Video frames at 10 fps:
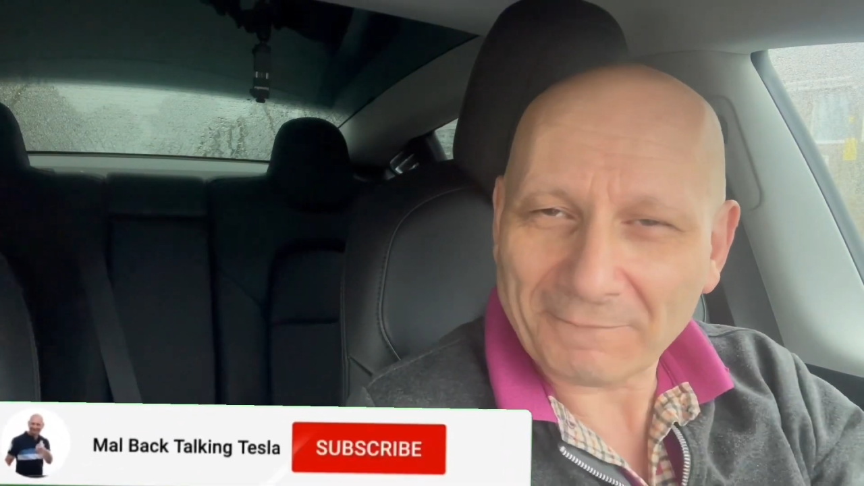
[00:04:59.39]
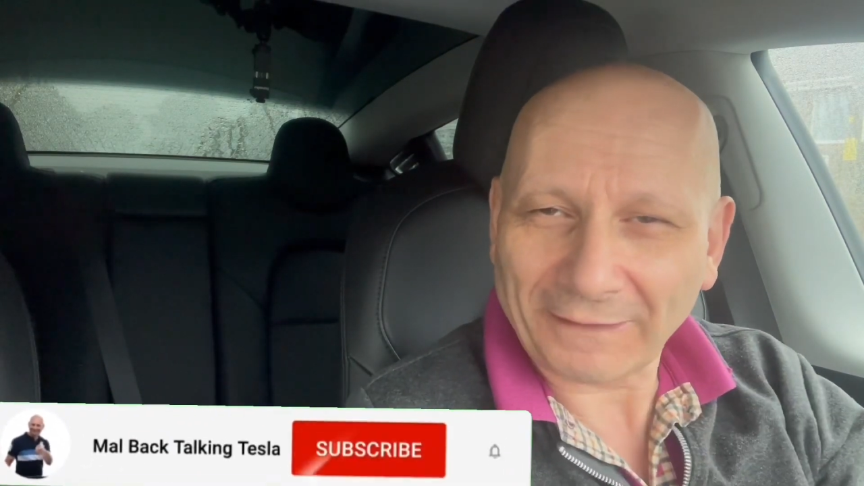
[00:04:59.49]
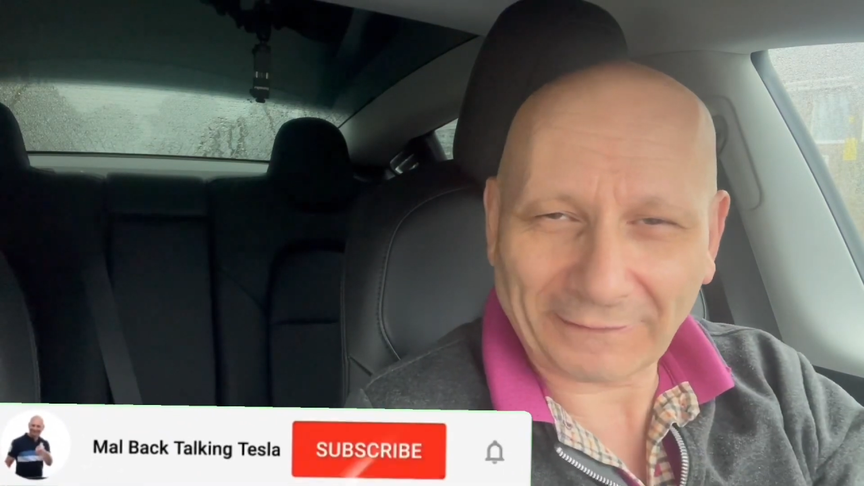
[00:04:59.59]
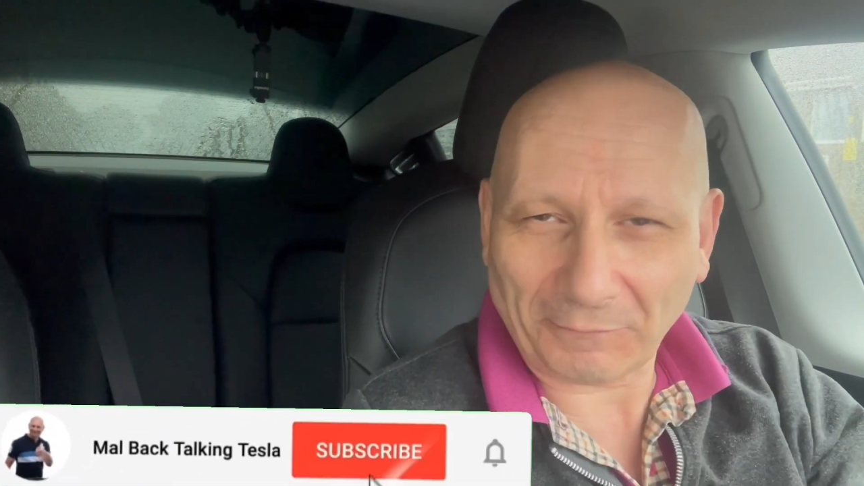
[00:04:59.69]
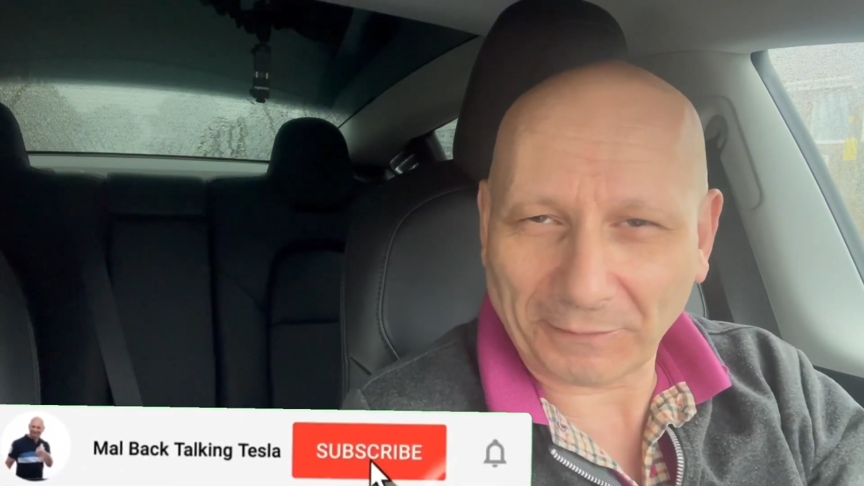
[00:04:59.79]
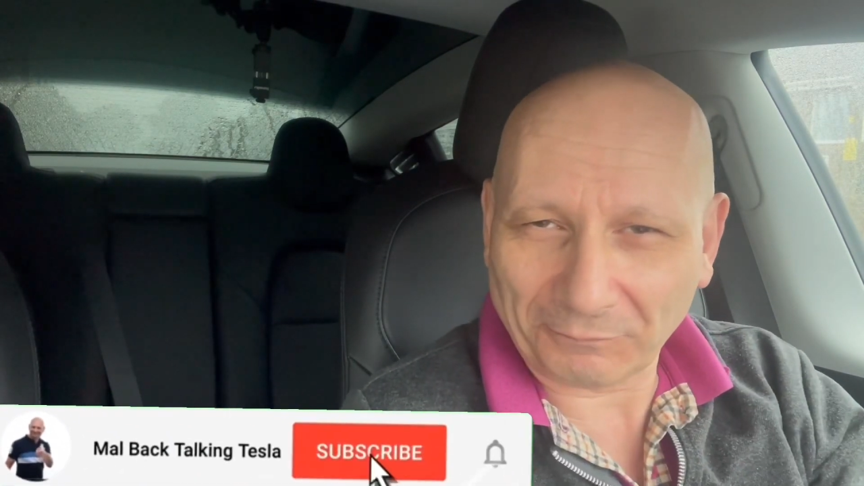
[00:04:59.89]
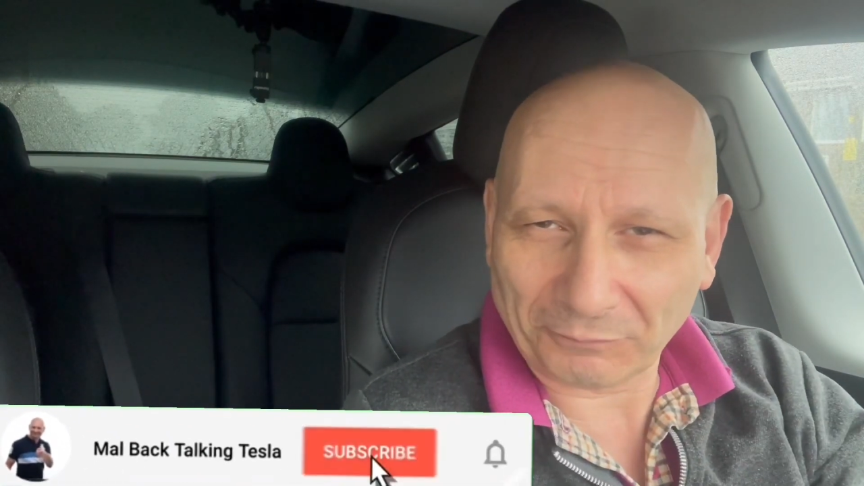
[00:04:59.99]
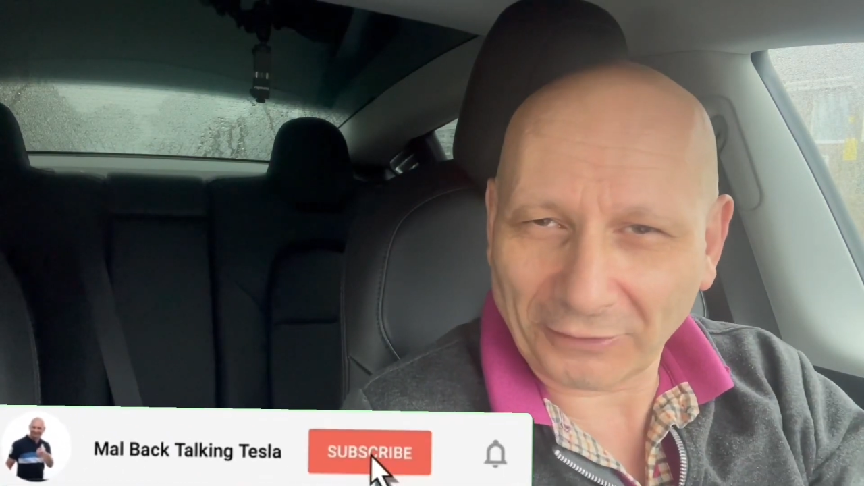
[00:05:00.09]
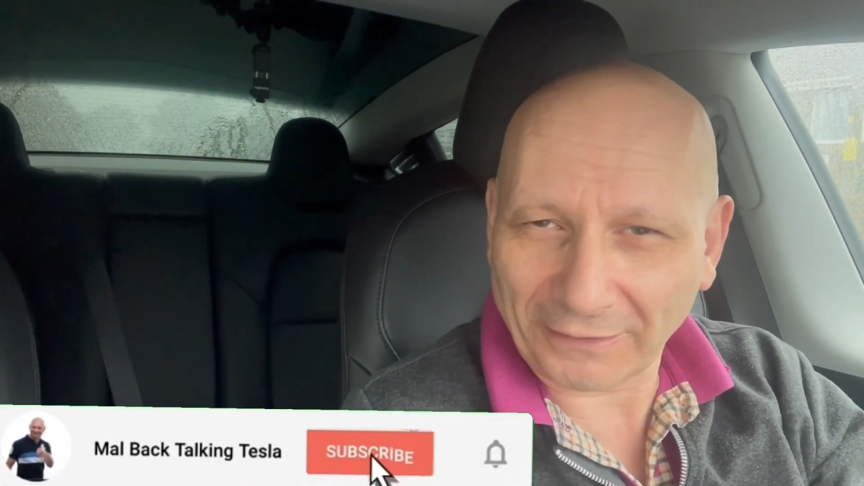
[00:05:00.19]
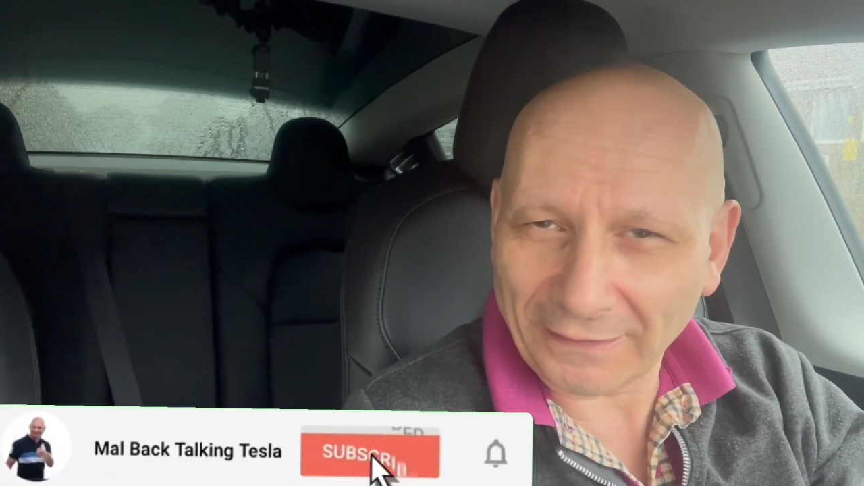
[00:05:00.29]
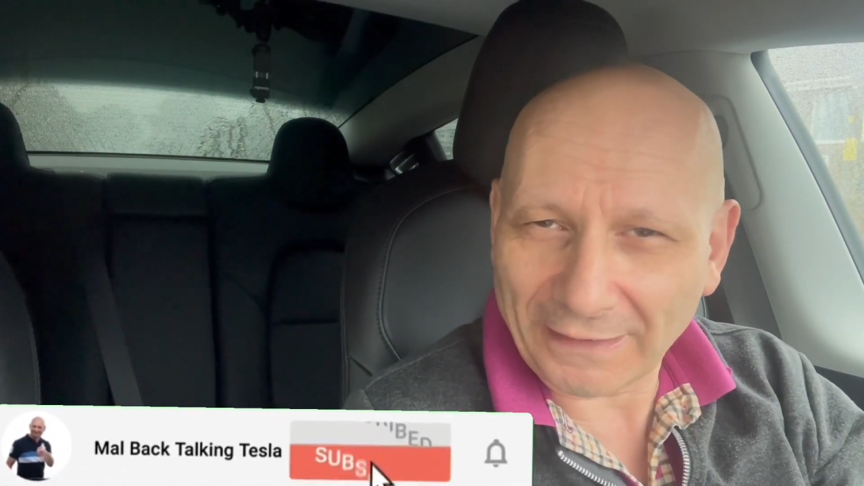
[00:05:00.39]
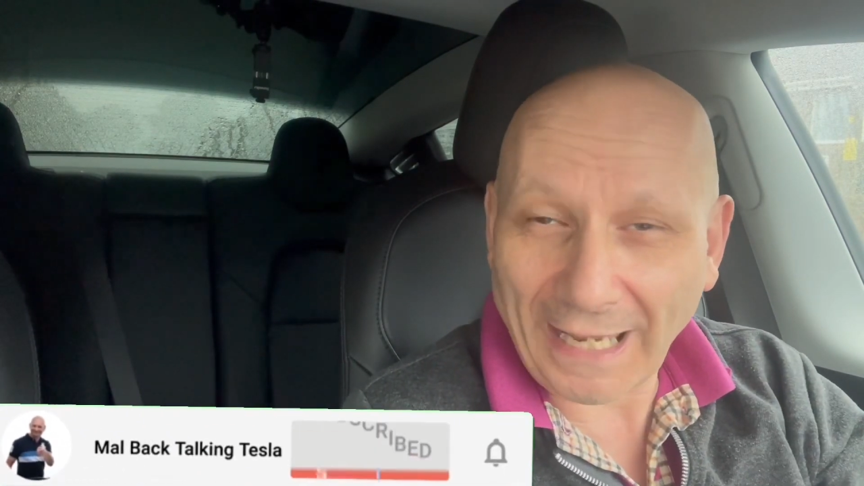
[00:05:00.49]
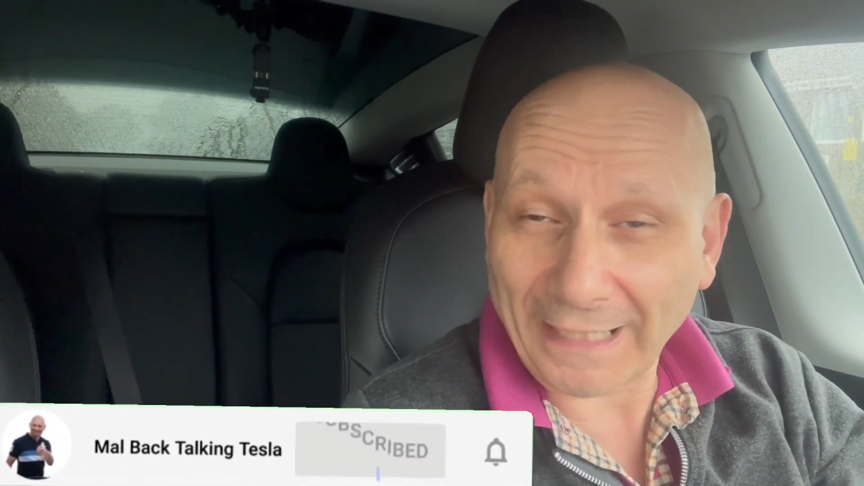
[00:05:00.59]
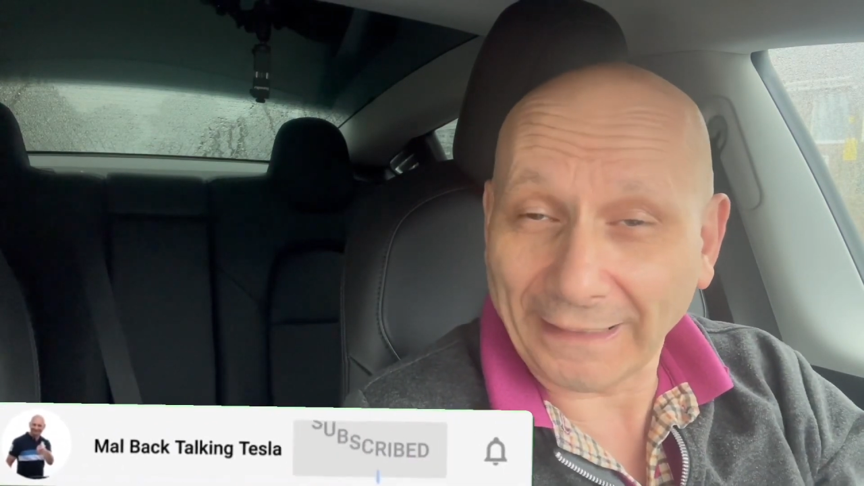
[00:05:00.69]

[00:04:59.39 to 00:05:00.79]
That would be brilliant, and